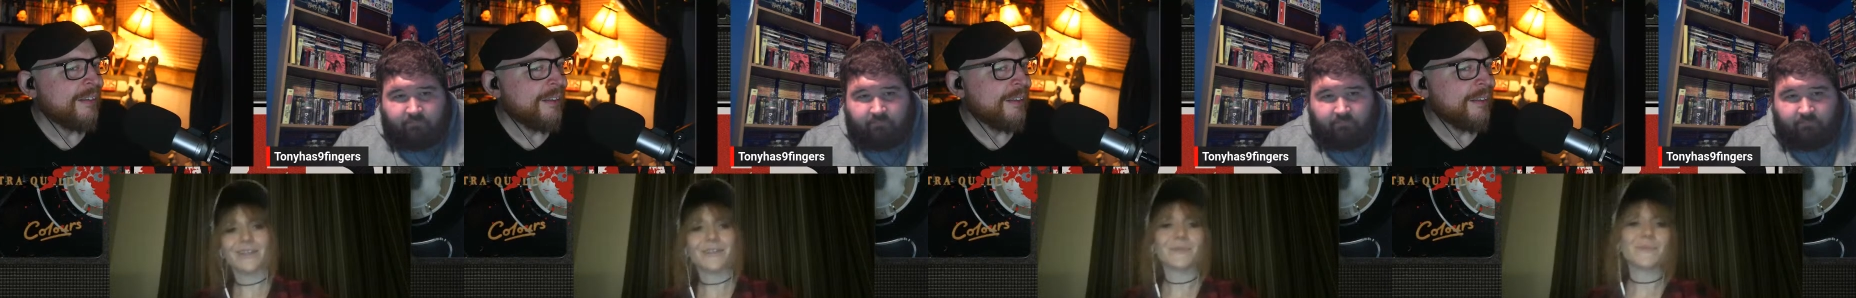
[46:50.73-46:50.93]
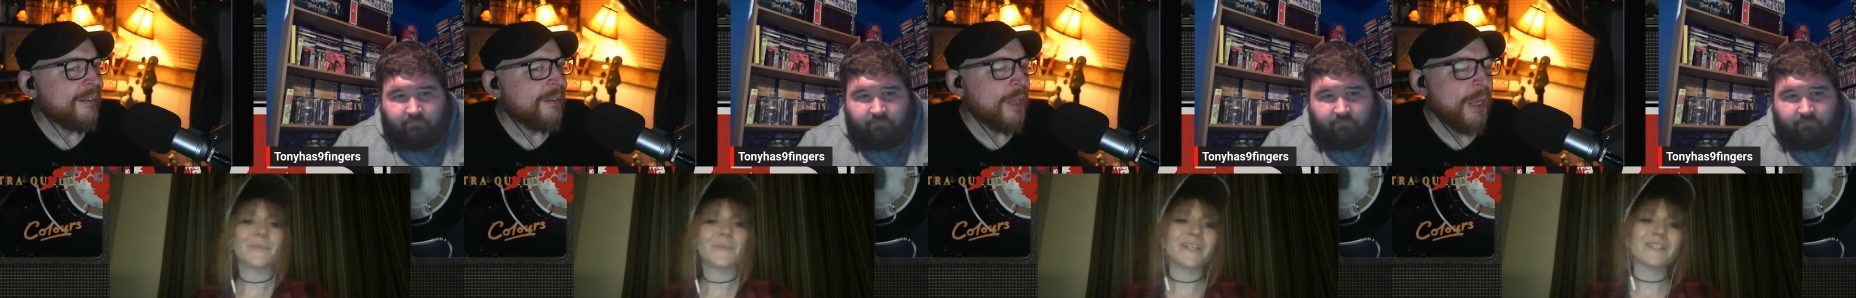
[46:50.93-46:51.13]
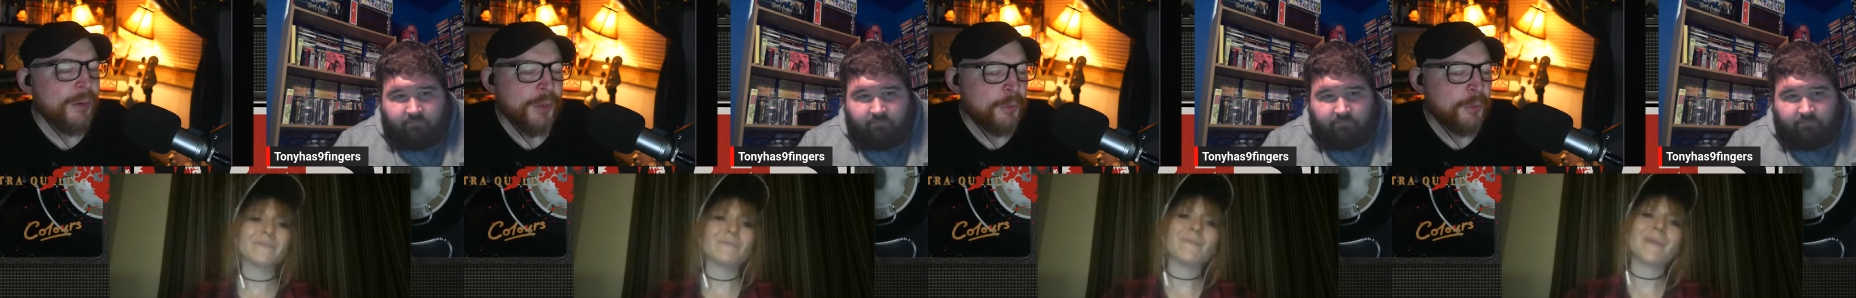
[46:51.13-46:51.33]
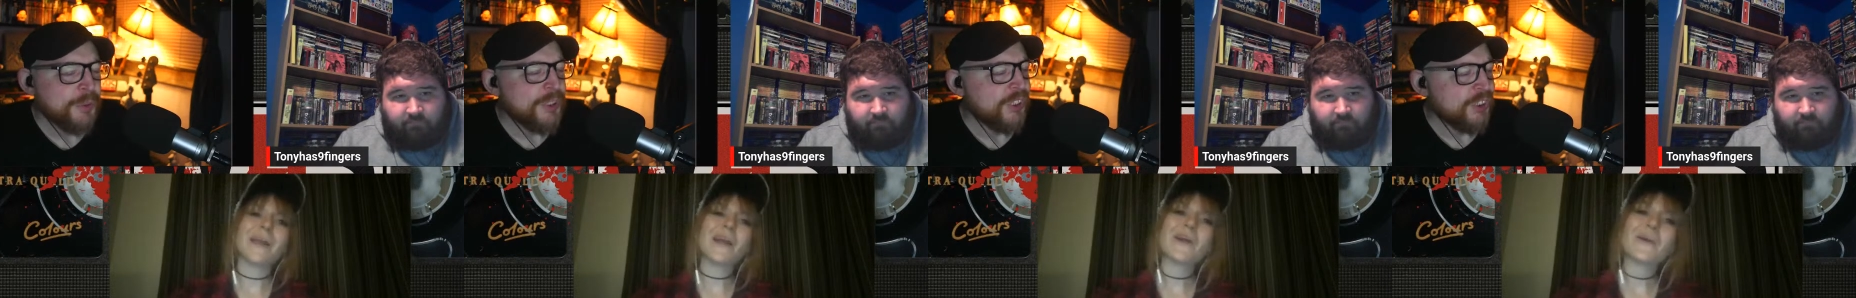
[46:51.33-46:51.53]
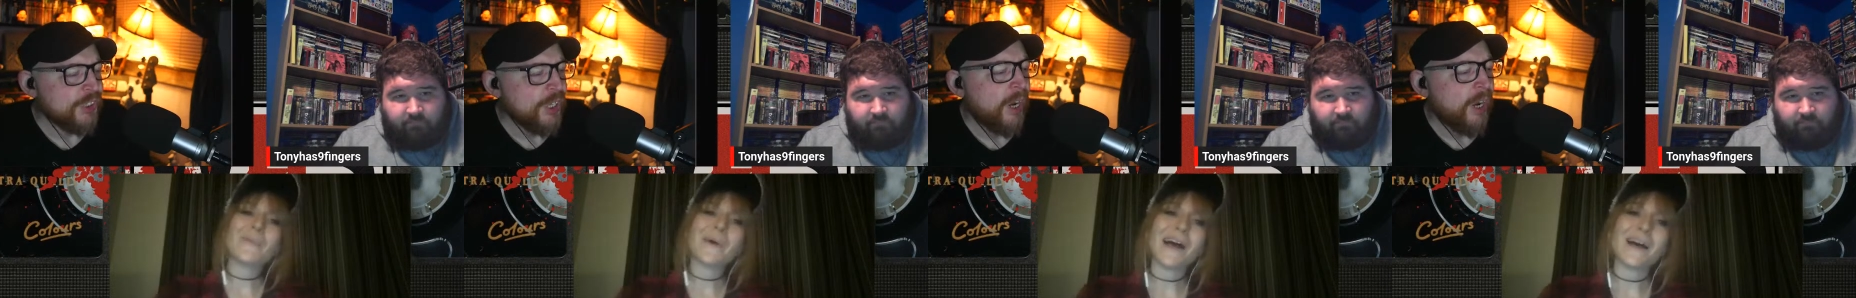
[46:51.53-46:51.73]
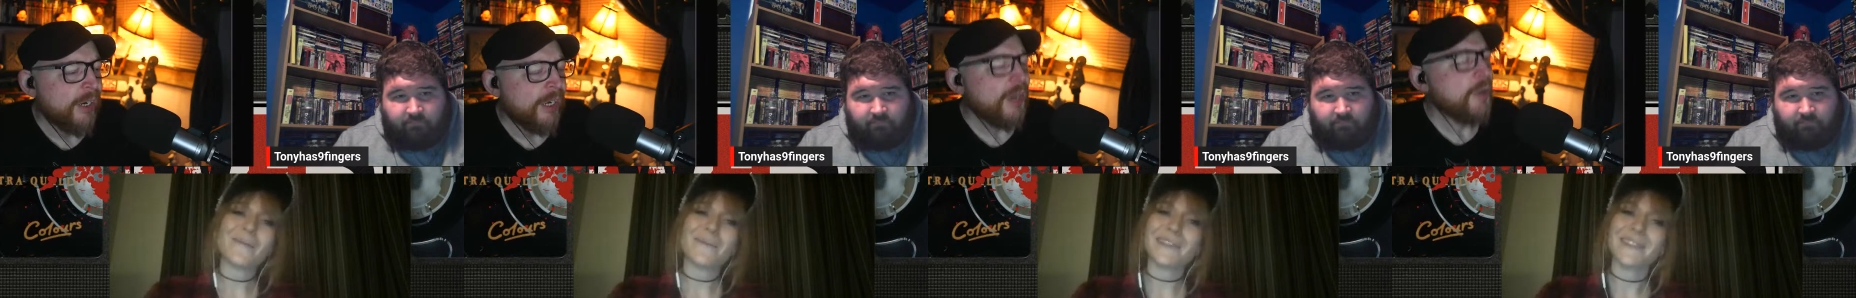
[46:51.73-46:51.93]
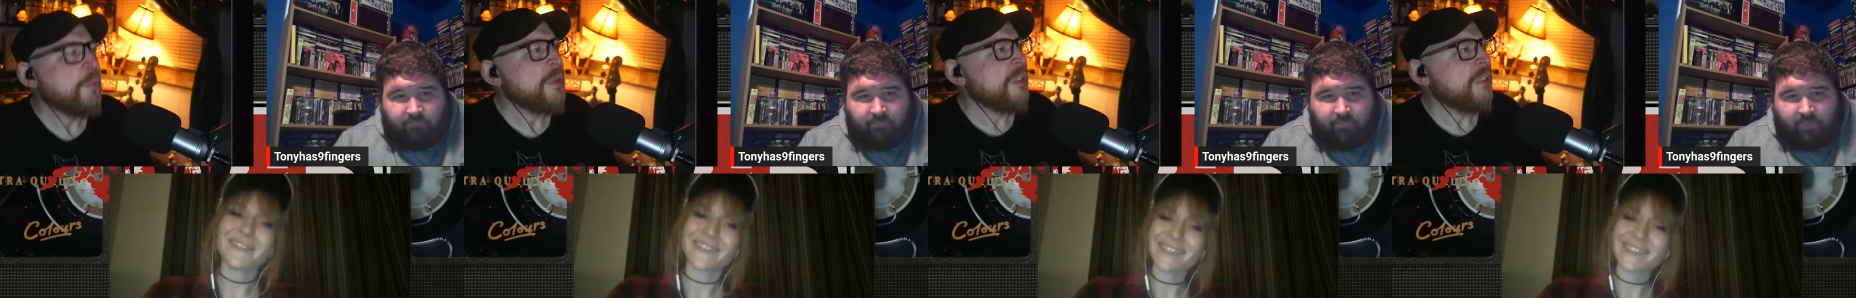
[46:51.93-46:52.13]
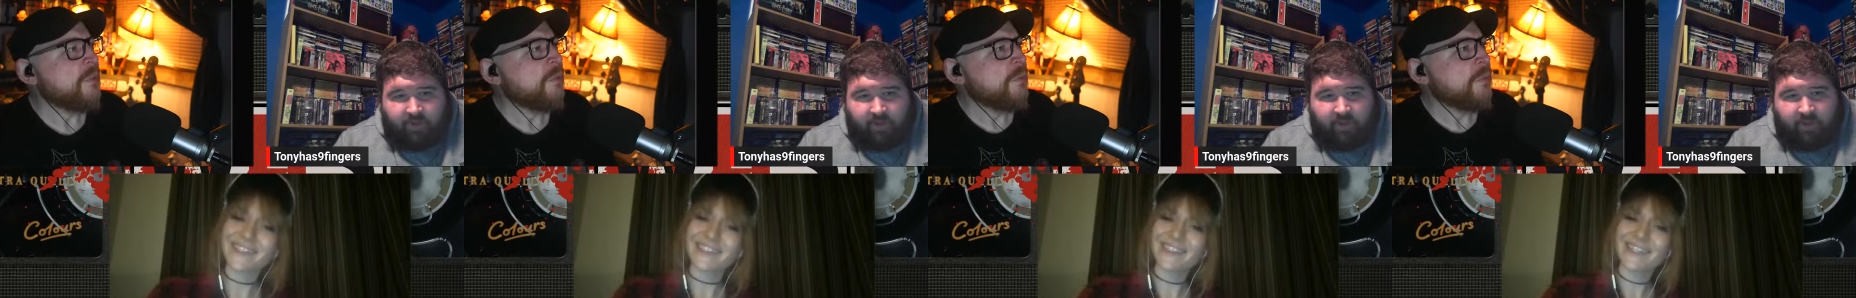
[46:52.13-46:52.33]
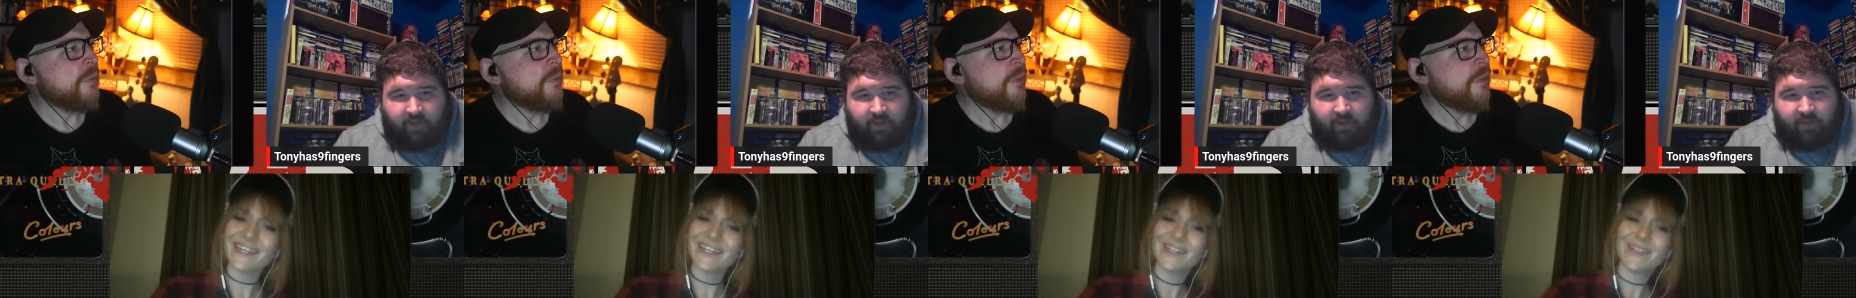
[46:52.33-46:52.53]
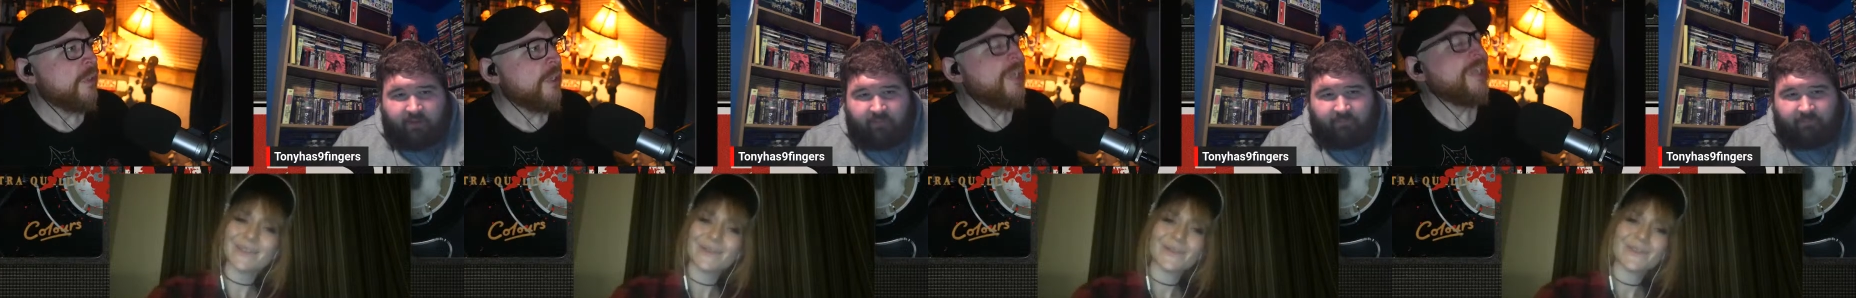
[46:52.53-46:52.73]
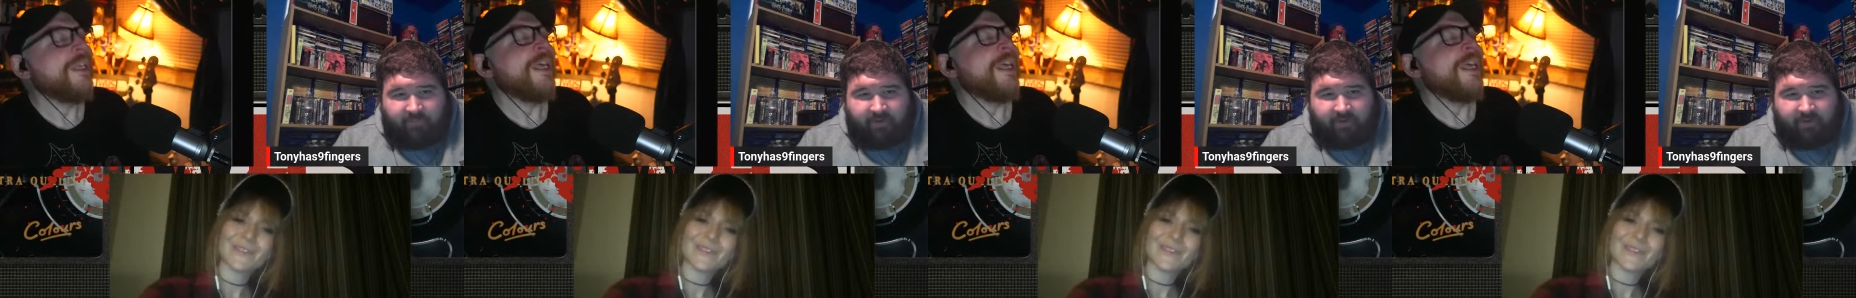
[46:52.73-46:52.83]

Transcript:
Speaker 1: yeah, it was a song. It was, yeah,